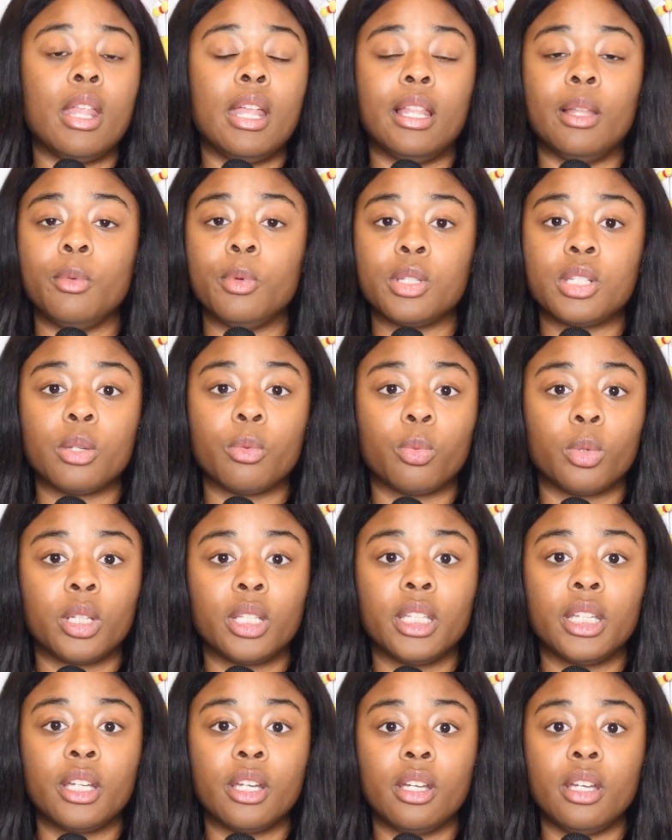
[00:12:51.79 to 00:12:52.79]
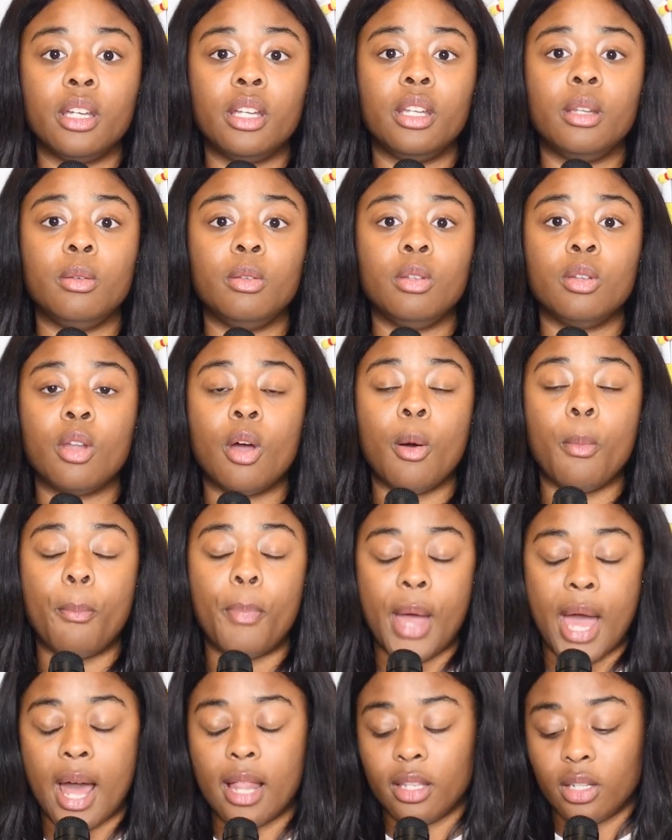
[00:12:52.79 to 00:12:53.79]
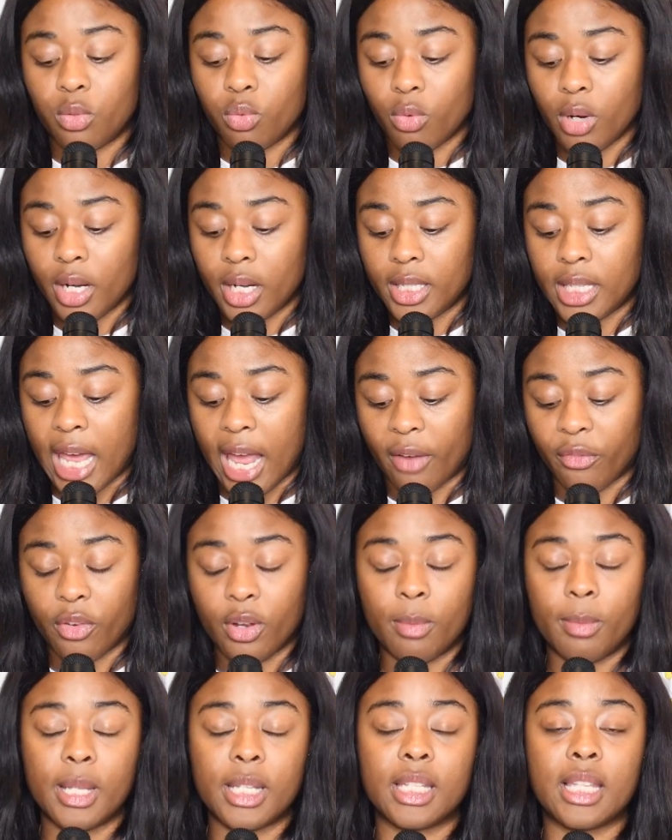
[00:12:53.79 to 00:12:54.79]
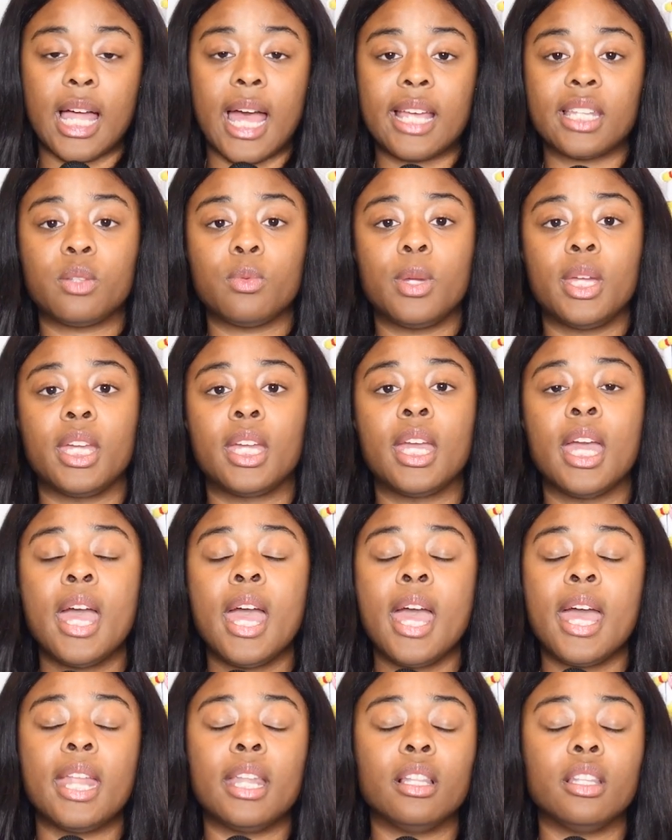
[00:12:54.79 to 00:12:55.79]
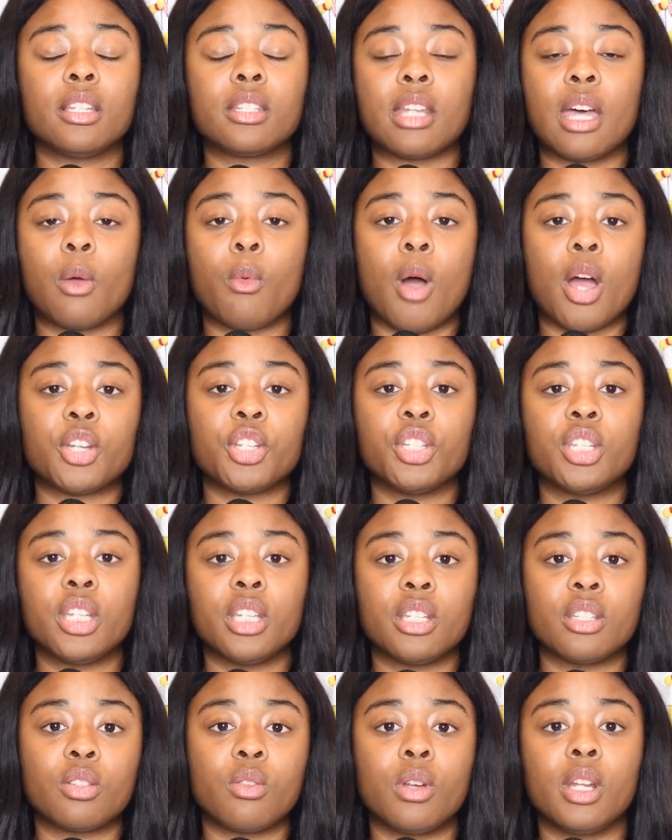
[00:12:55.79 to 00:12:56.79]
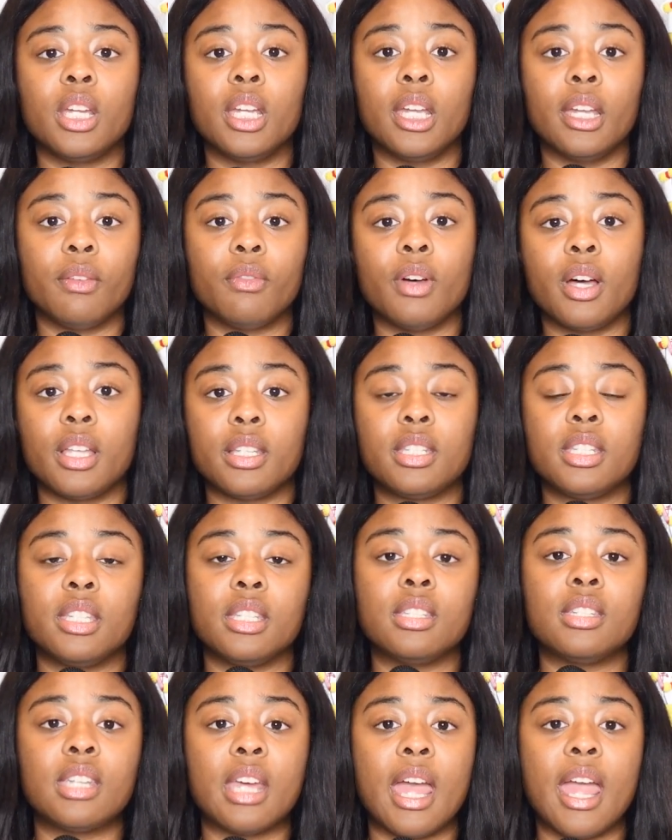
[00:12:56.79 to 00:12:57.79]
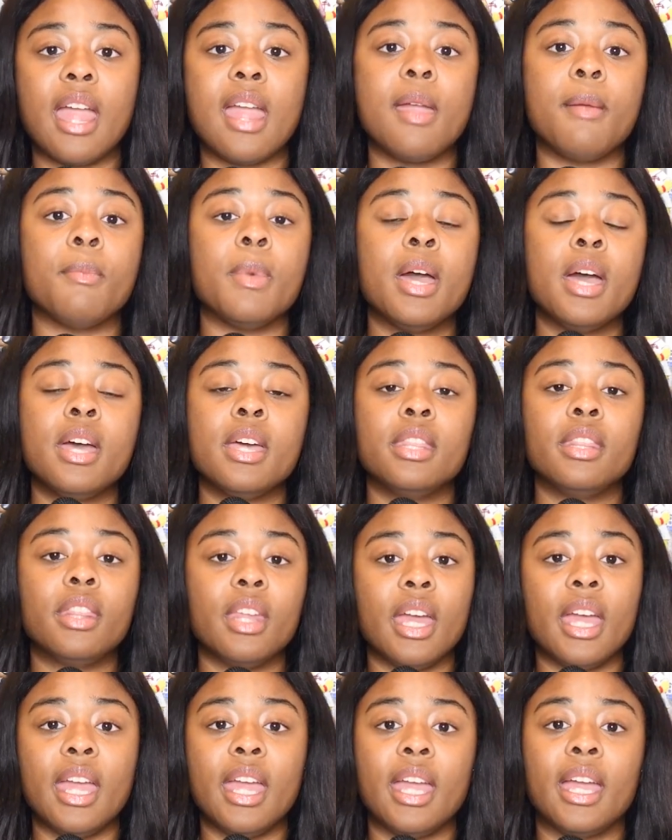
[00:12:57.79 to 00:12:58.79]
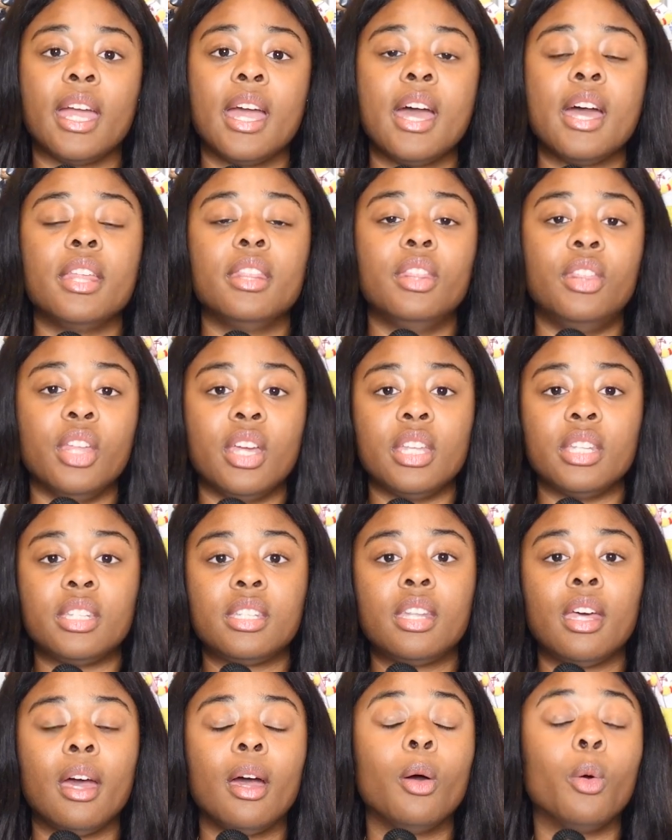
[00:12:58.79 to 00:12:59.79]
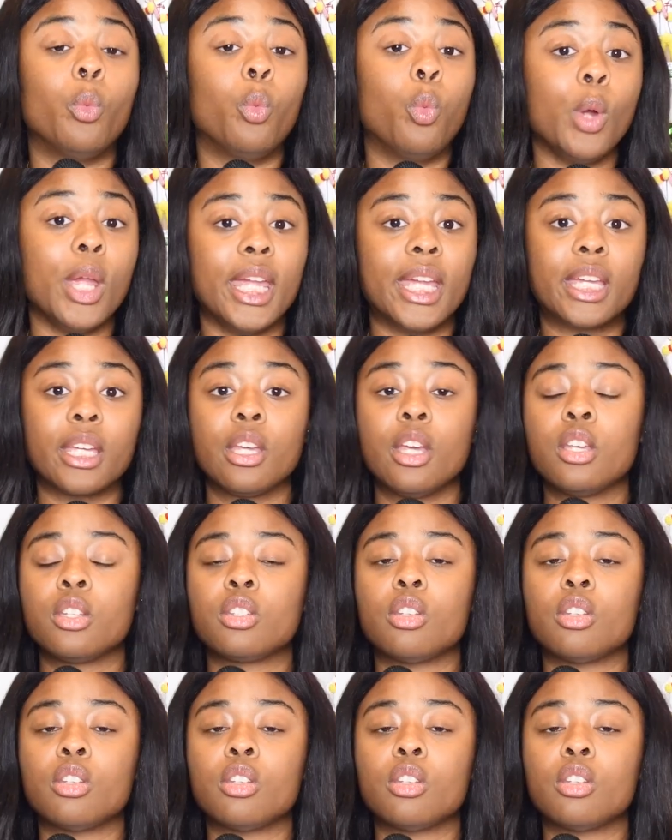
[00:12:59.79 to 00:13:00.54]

It was a really good, you know, balanced run attack from us last week, and it looks like Washington is going to give us the same thing this week.